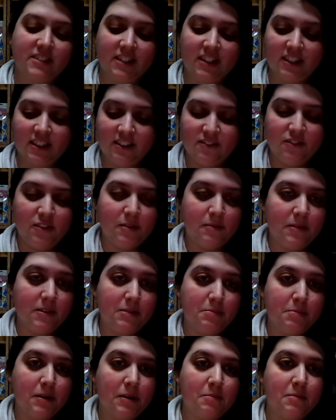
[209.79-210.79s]
I love them
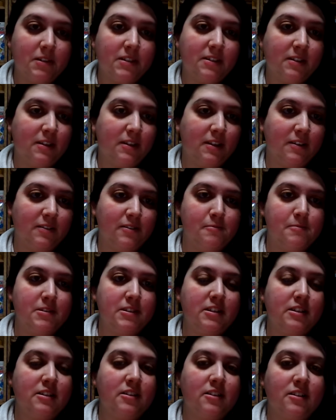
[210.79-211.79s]
as puppies. I love them
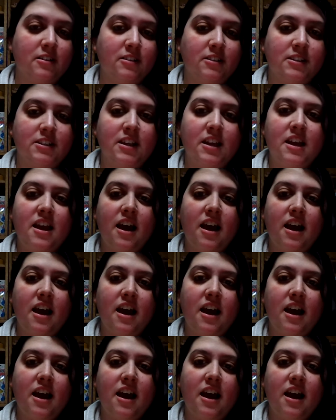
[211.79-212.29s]
as adults.